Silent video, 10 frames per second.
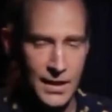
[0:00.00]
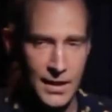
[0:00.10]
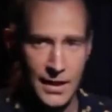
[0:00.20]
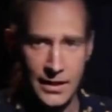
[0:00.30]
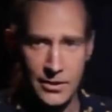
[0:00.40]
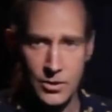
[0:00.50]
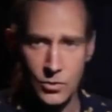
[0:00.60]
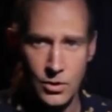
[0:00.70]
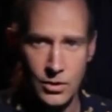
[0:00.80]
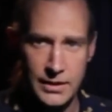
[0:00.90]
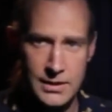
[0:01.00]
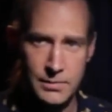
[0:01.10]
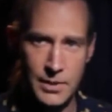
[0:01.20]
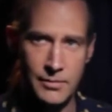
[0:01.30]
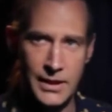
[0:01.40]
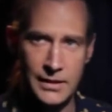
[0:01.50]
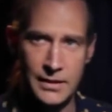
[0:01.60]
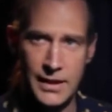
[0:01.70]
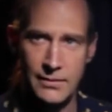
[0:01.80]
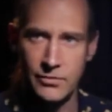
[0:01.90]
Another cool old experiment
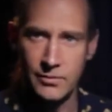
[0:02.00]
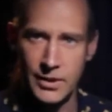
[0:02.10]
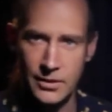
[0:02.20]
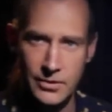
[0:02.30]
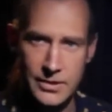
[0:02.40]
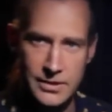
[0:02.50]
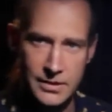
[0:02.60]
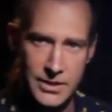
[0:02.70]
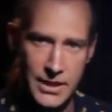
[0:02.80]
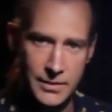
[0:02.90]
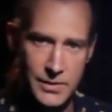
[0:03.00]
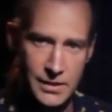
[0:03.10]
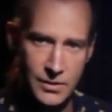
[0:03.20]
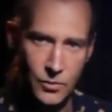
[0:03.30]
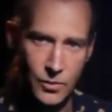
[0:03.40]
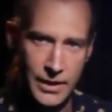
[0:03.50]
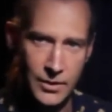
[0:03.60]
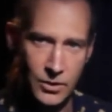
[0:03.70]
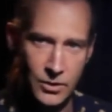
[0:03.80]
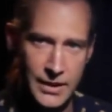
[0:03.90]
came from Gilchrist and Jacobson, where they
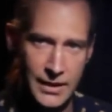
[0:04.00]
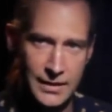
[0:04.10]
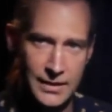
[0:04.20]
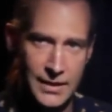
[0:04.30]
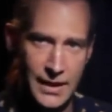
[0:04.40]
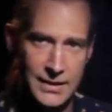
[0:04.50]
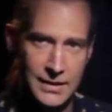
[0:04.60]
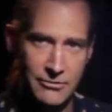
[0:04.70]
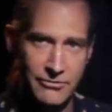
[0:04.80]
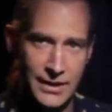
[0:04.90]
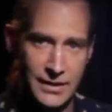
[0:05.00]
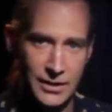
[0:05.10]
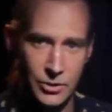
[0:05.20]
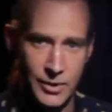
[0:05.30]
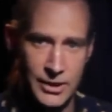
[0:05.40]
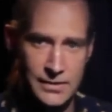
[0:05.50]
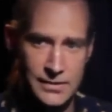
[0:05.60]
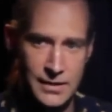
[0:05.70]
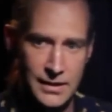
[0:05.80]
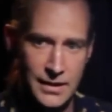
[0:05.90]
were looking at the idea of veiling
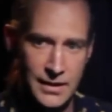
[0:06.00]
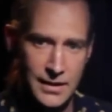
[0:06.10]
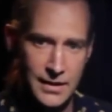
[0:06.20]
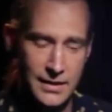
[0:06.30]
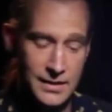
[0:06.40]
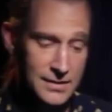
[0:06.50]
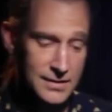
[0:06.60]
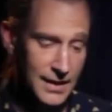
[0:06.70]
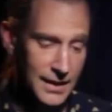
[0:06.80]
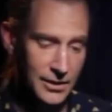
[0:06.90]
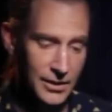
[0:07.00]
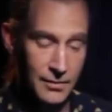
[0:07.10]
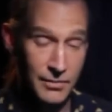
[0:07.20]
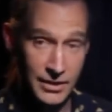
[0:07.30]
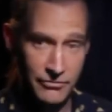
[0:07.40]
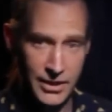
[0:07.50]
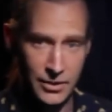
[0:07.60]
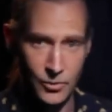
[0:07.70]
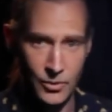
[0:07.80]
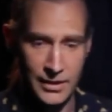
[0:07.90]
luminance. This diagram, their
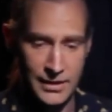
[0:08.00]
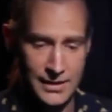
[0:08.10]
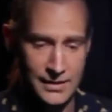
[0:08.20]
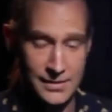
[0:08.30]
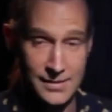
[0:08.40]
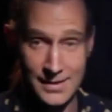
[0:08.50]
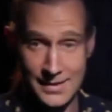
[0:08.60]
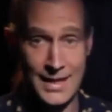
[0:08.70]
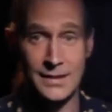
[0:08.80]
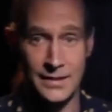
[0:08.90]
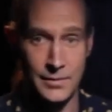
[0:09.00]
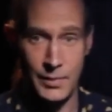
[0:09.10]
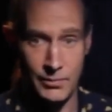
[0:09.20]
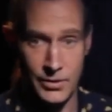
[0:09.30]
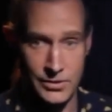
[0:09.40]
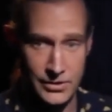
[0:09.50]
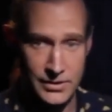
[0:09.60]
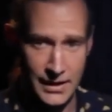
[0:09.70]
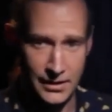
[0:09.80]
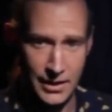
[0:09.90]
figure 1, is exactly the Pepper's Ghost
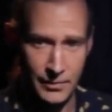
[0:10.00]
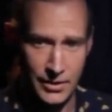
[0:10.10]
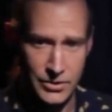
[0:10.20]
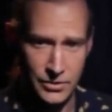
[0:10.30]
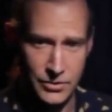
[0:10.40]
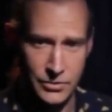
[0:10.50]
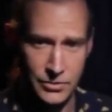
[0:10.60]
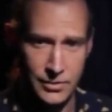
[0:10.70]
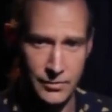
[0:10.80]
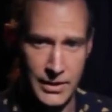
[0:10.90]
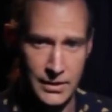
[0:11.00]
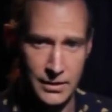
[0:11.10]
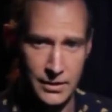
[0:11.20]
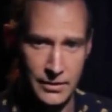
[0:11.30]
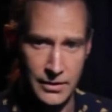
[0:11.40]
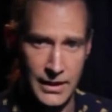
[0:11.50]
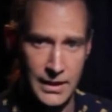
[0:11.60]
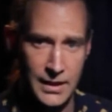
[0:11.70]
diagram I showed you a minute ago, right?